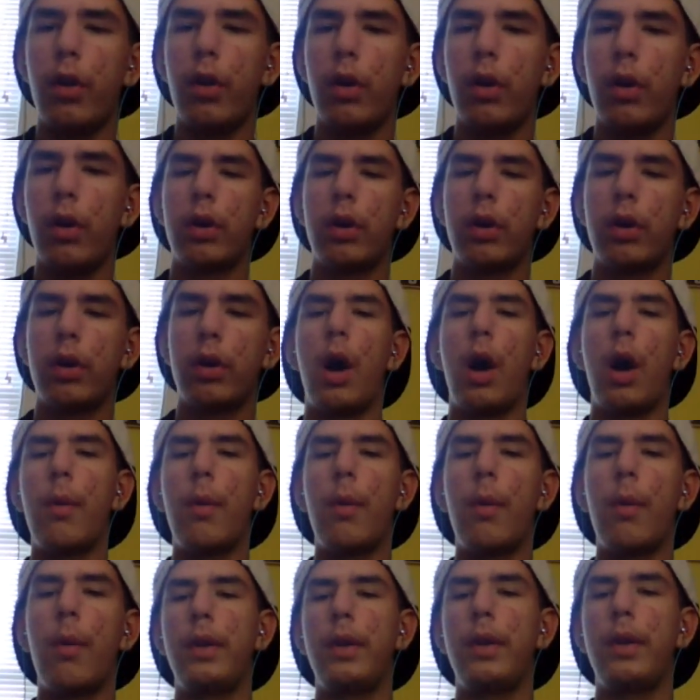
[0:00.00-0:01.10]
company that
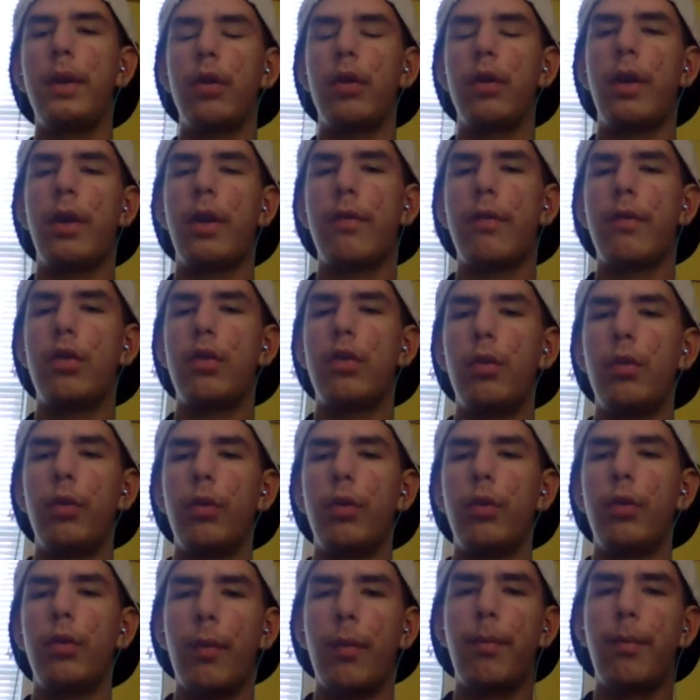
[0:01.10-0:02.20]
does have to do with
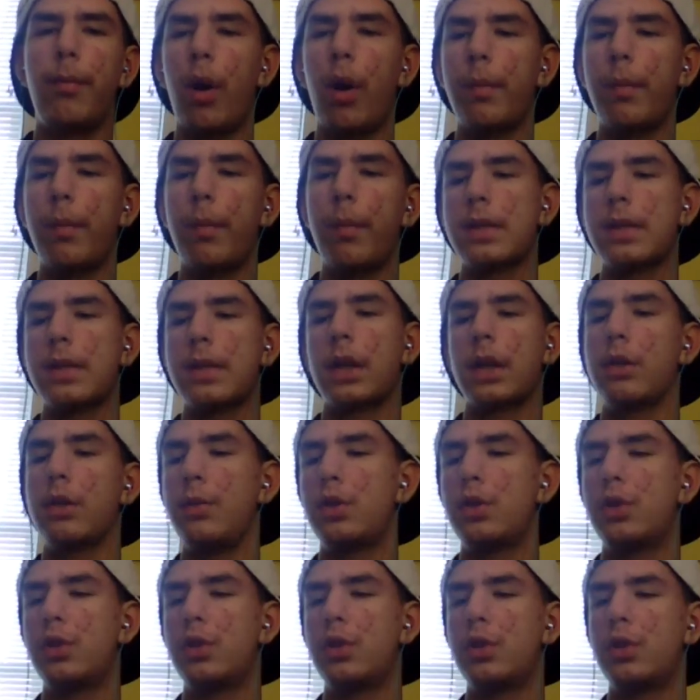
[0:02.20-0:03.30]
football, but that's not going to be till the
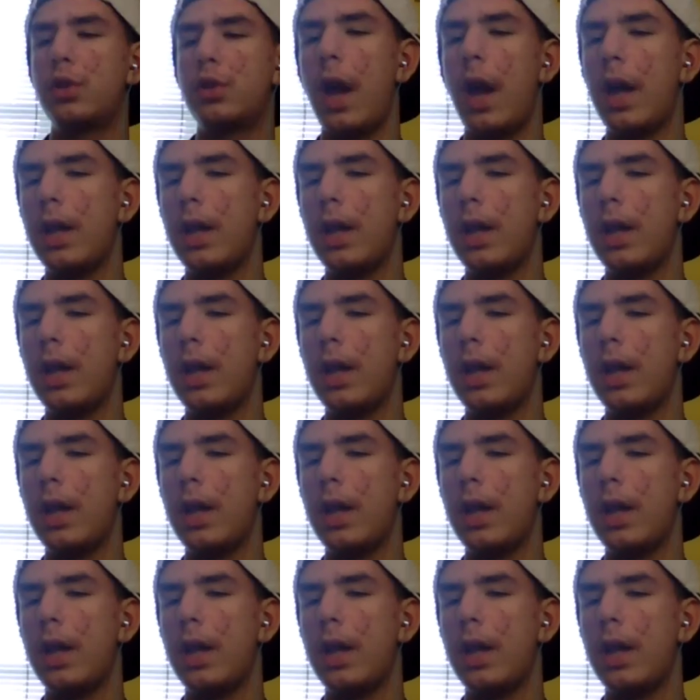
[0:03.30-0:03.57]
end.